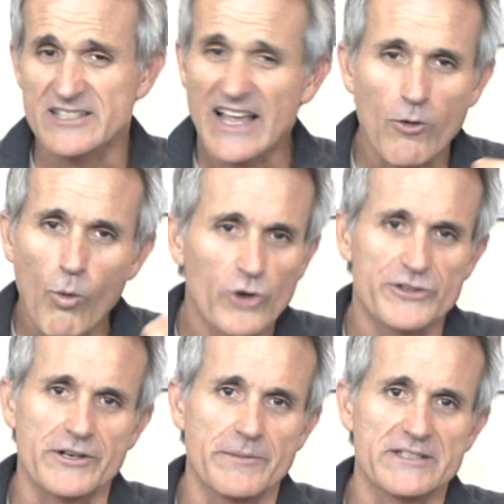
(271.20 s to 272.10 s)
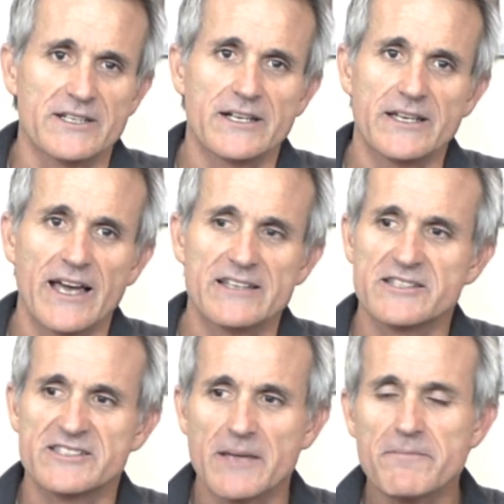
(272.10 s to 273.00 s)
like water, basically. It has the
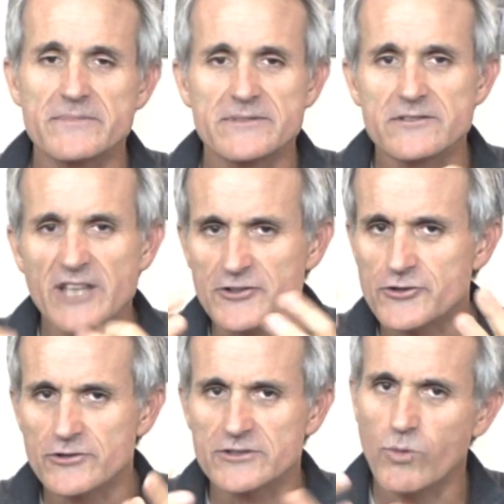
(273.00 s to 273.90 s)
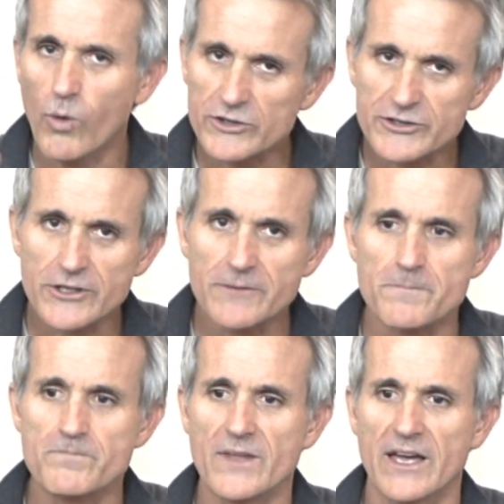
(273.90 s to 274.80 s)
same texture as water.
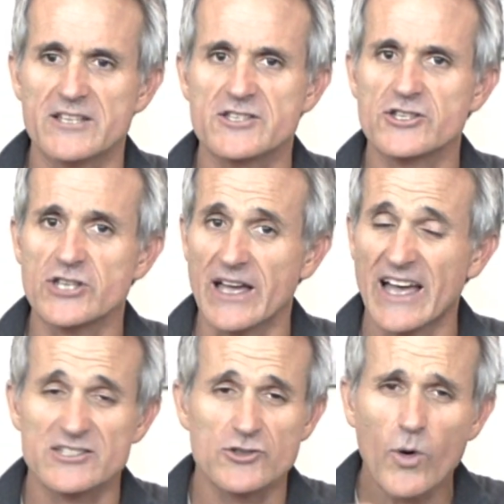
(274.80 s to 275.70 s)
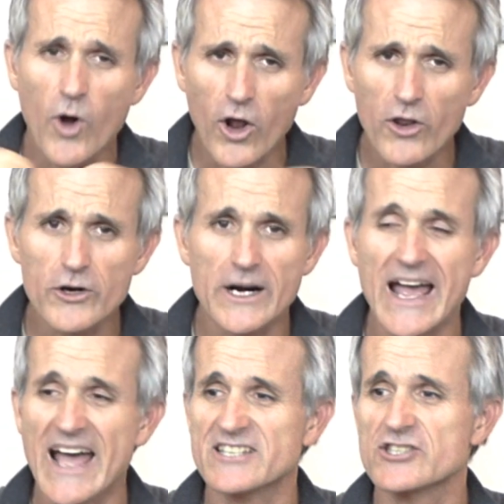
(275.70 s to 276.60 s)
It has no color,
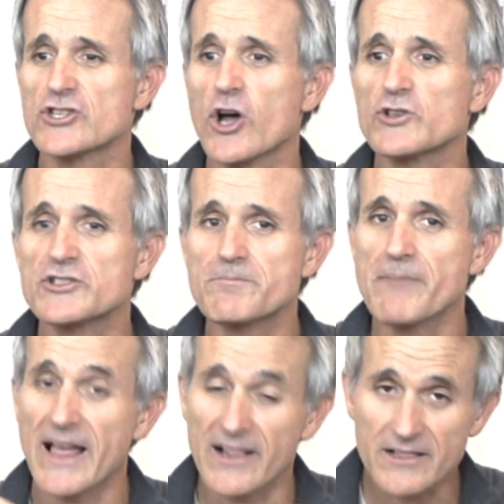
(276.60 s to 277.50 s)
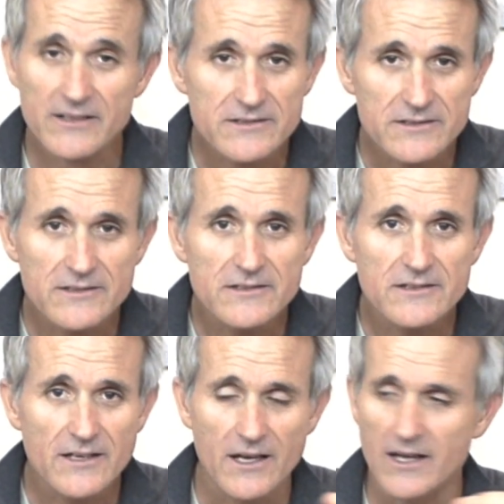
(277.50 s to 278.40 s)
has no smell,
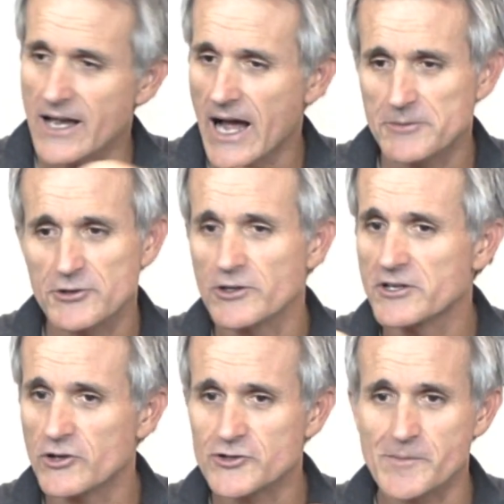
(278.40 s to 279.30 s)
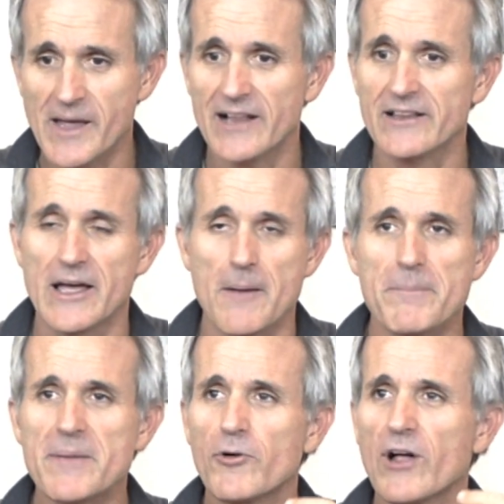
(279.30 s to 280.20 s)
absolutely no smell.
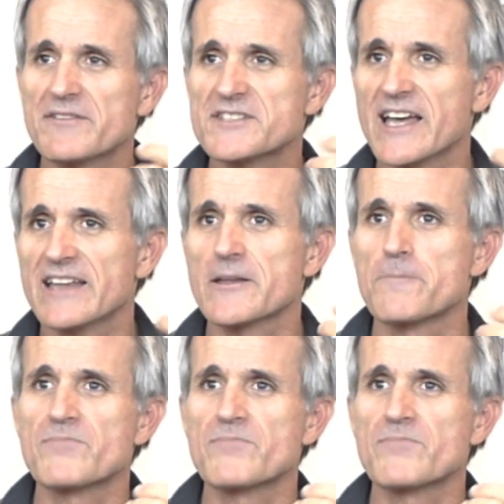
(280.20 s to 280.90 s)
People have said,